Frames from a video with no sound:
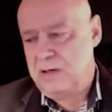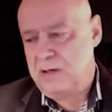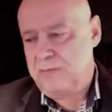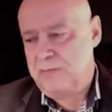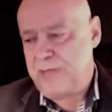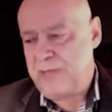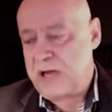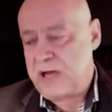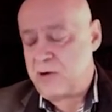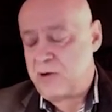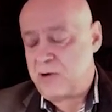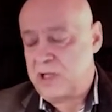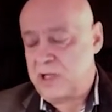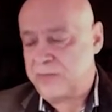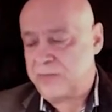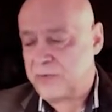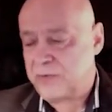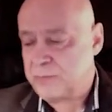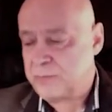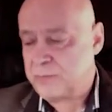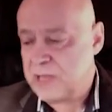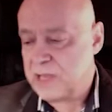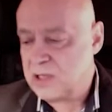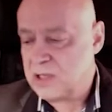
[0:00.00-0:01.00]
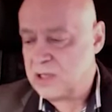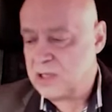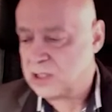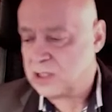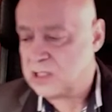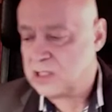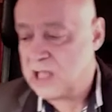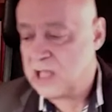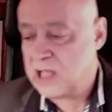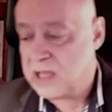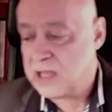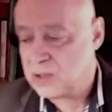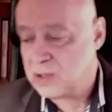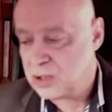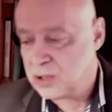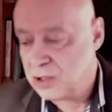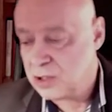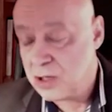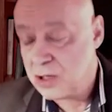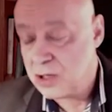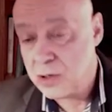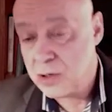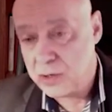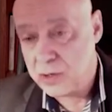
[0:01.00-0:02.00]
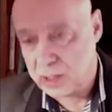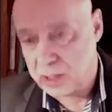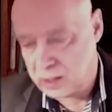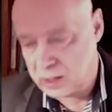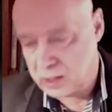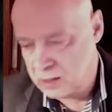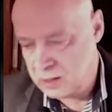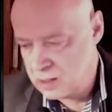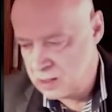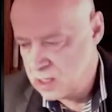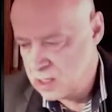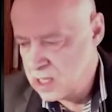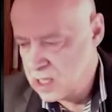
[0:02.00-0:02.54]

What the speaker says: better information engineering